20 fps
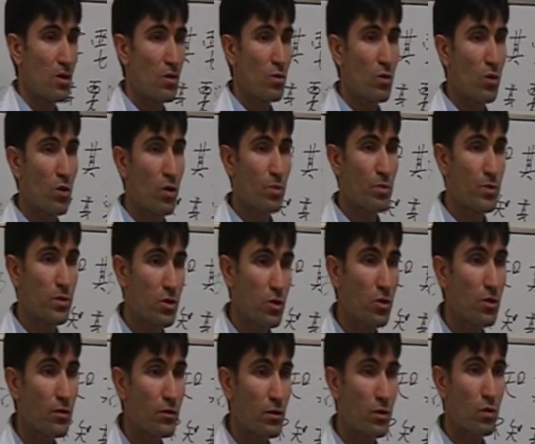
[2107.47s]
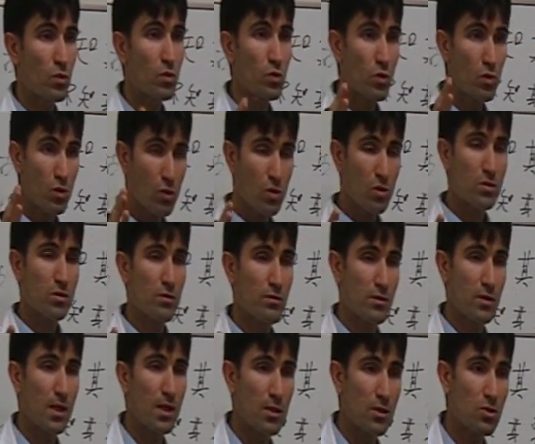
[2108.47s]
we observe the rules of
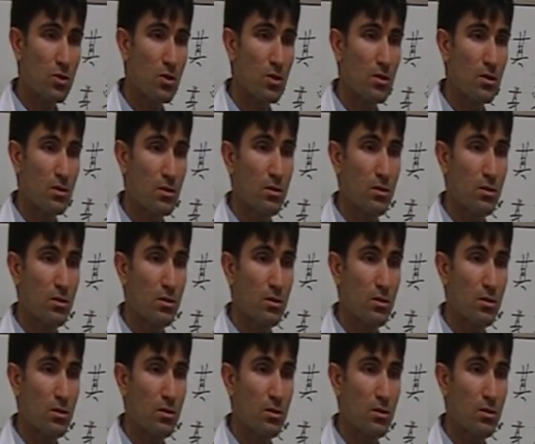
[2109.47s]
nature,